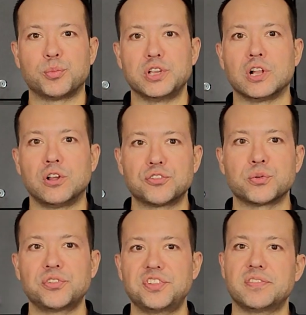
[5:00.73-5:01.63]
but you'll also
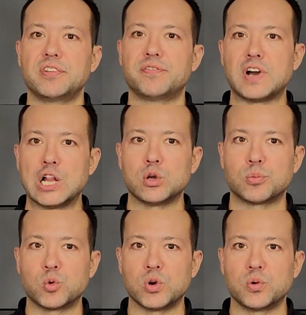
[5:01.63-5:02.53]
receive a
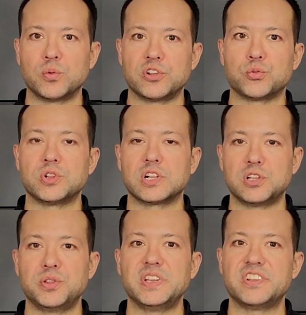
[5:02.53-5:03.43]
follow-up quote, which will
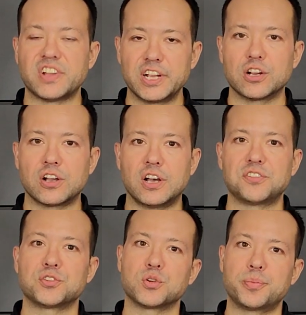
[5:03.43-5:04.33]
include the entire
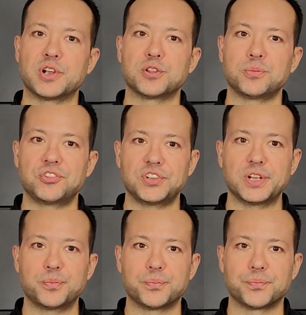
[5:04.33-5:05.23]
cost to repair the machine.
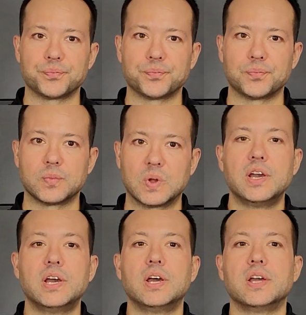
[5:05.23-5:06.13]

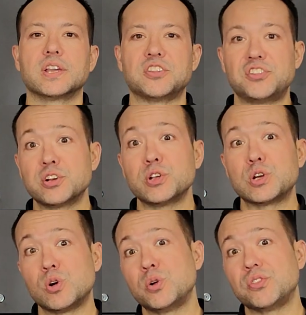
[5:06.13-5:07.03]
Considering
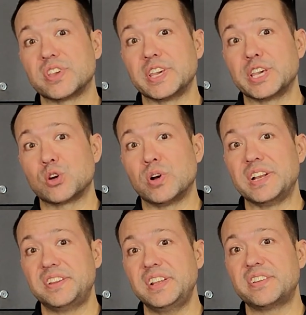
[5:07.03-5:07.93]
quotes can get
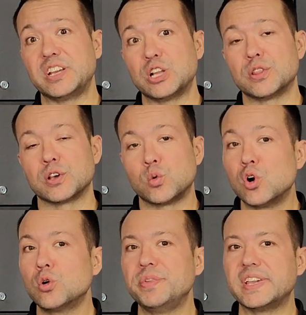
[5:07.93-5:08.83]
quite detailed, the
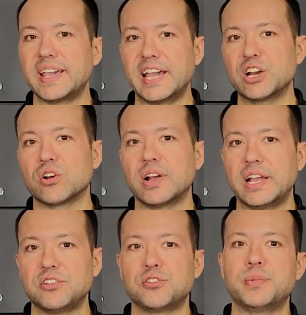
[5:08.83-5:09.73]
quote will be
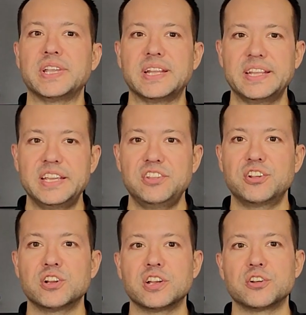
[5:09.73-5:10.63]
categorized to make it
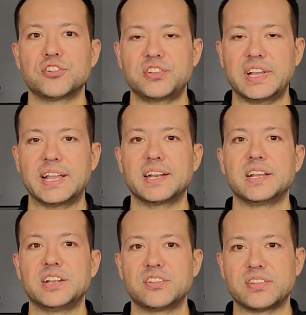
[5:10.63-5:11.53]
easier to understand
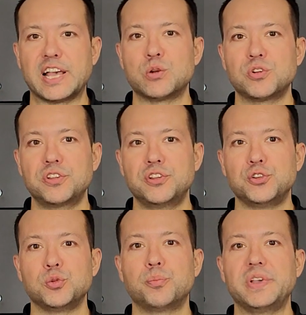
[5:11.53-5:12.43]
and decide what to
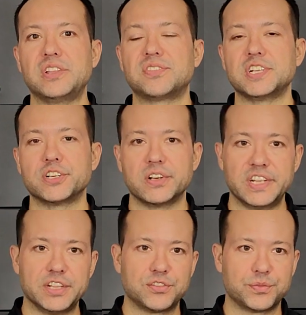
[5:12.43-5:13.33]
do based on your
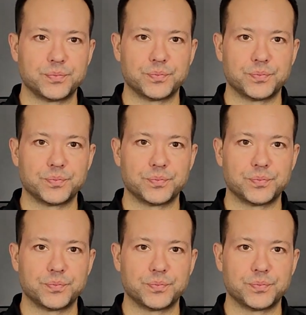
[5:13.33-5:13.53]
needs.